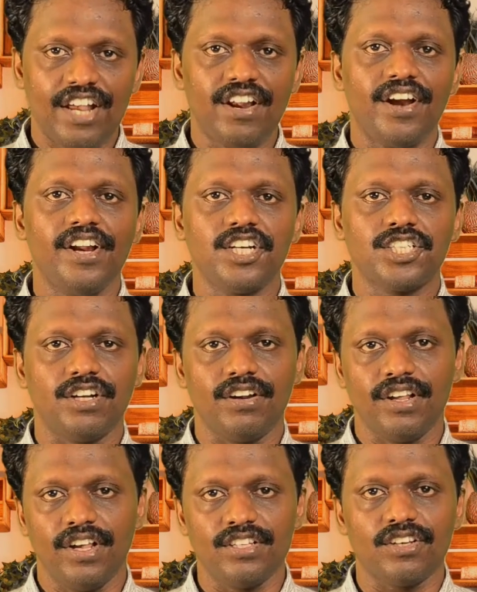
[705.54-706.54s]
In
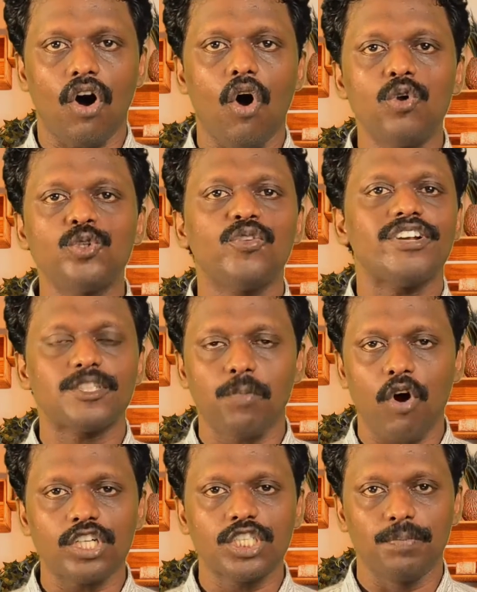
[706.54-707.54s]
addition, he is also
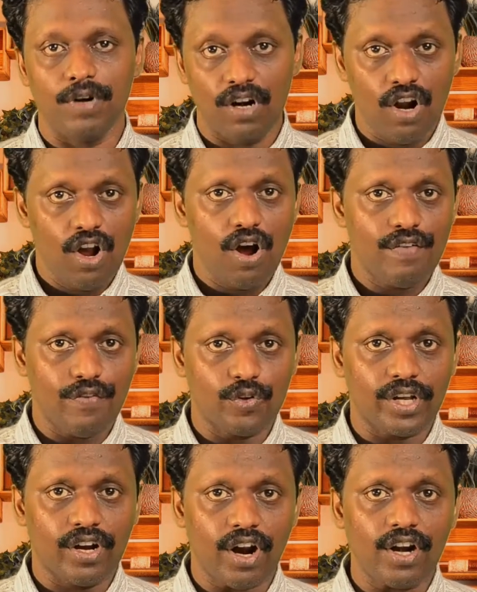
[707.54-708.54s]
responsible
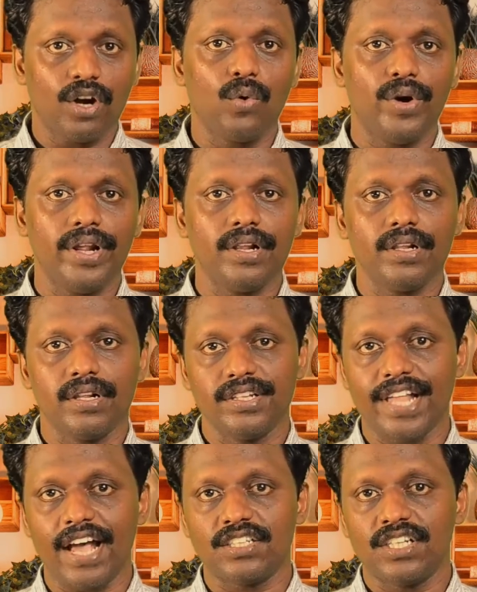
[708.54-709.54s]
for the concluding
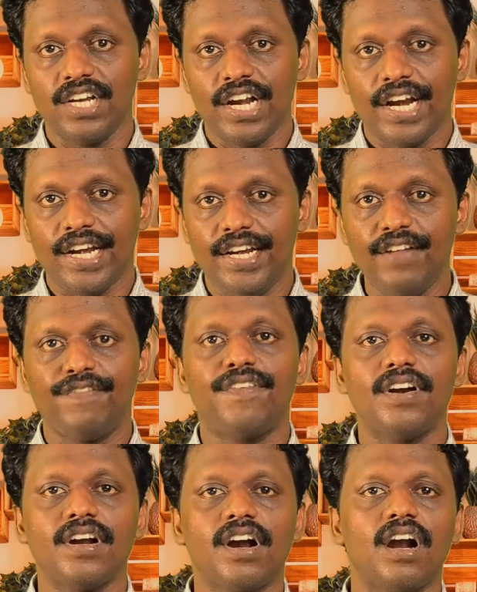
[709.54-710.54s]
that
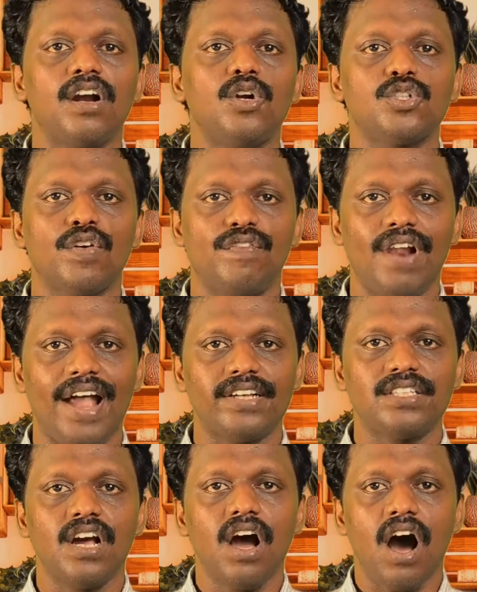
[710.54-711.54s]
different colors of
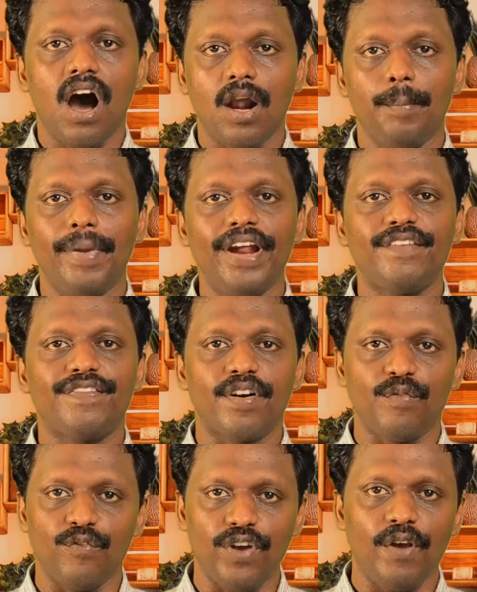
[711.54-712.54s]
light are made
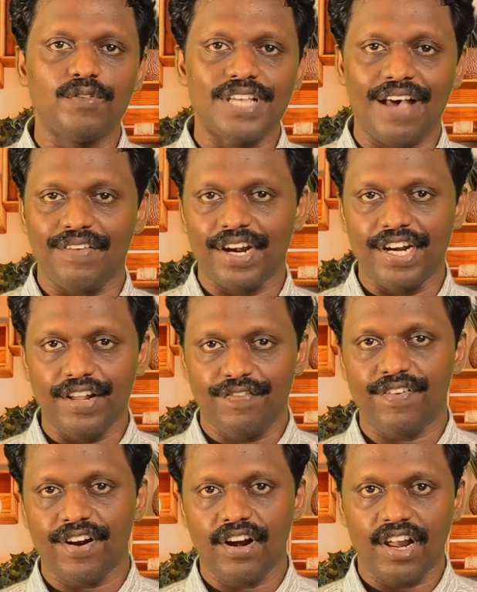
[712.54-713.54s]
from waves having
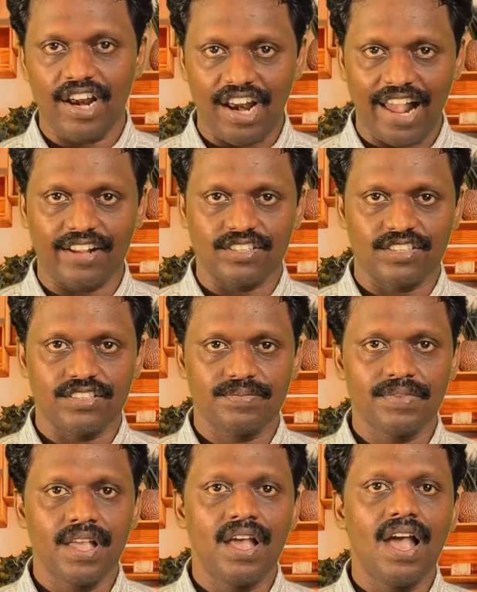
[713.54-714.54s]
different
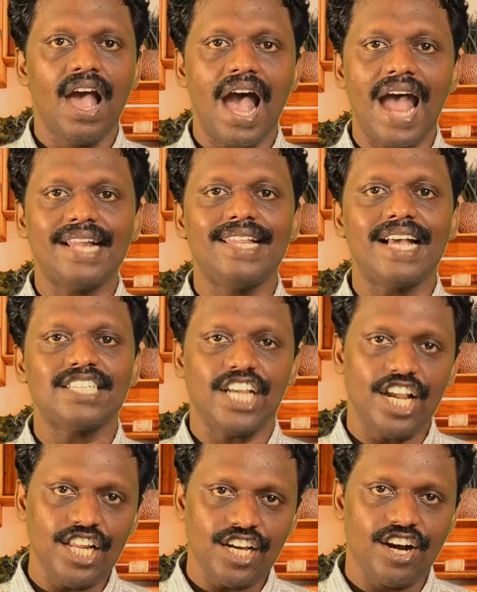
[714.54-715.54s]
lengths, and
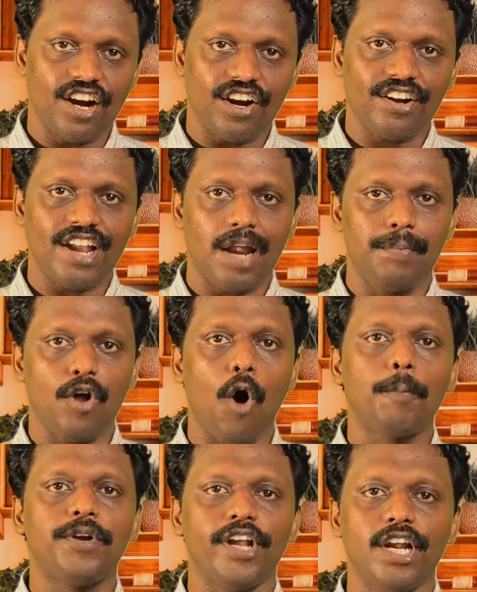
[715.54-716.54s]
that any color can
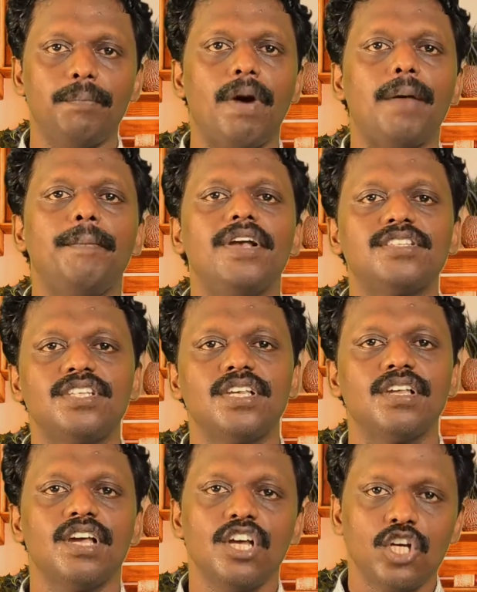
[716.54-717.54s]
be obtained by
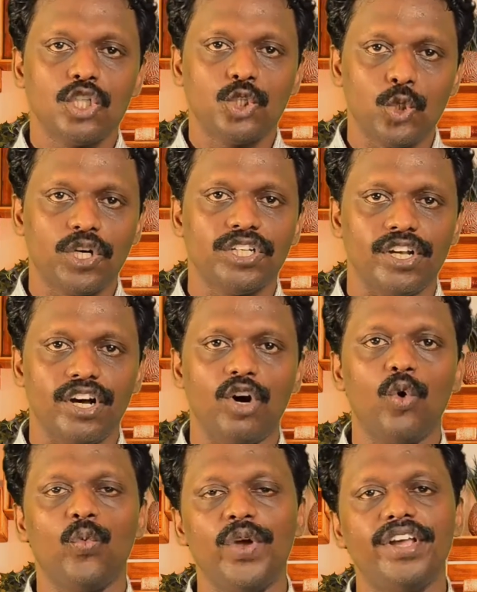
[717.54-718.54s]
mixing
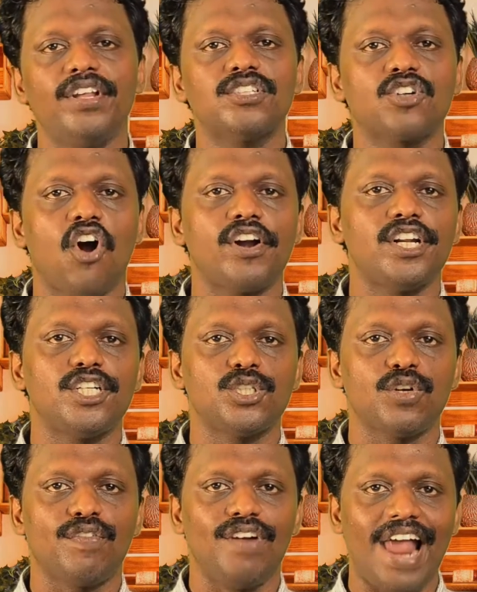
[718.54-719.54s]
together various
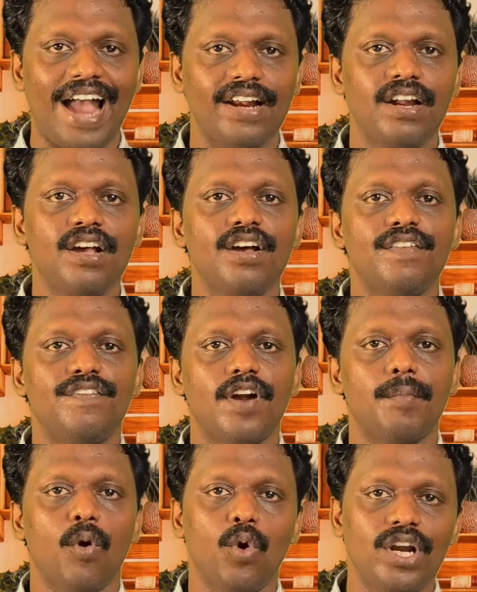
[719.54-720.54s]
quantities of light from